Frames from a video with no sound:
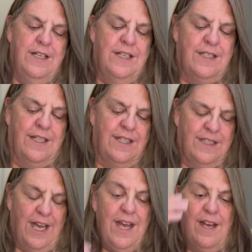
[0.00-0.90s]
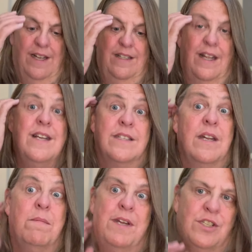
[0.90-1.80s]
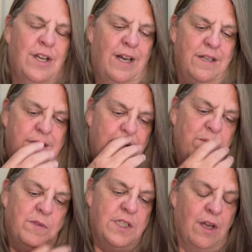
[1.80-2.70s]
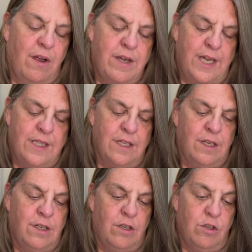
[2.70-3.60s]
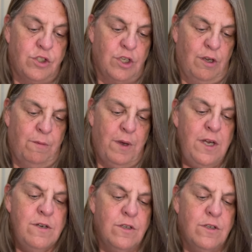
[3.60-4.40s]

So that is going to be a challenge. So I need the Glucerna,